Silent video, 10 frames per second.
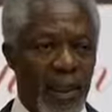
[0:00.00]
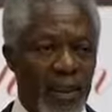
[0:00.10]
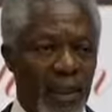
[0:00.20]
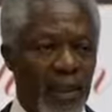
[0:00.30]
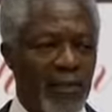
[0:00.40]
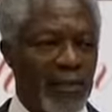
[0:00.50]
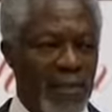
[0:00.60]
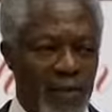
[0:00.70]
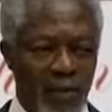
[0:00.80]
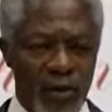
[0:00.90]
and the
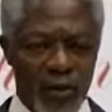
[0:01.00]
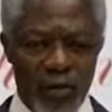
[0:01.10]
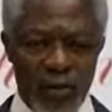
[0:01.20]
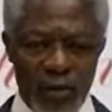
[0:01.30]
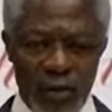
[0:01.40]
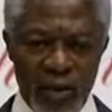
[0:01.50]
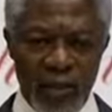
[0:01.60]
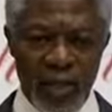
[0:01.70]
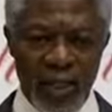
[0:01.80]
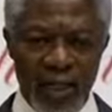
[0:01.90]
limited resources
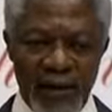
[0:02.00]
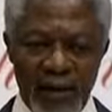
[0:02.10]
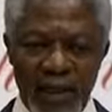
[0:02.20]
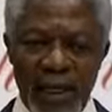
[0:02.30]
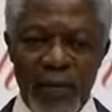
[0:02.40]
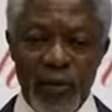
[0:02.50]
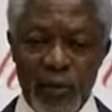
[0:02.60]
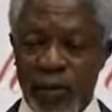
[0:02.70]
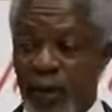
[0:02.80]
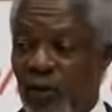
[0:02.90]
we have, how
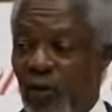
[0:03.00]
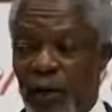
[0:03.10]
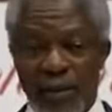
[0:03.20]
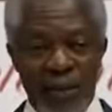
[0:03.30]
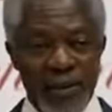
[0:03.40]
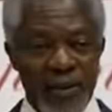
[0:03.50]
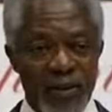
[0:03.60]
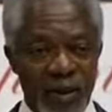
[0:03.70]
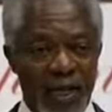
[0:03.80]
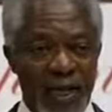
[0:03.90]
do we go about it? And
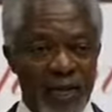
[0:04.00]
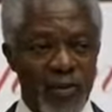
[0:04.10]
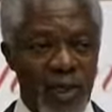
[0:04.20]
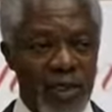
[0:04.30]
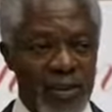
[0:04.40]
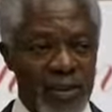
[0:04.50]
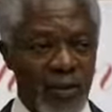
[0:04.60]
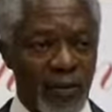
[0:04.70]
so I had to ask the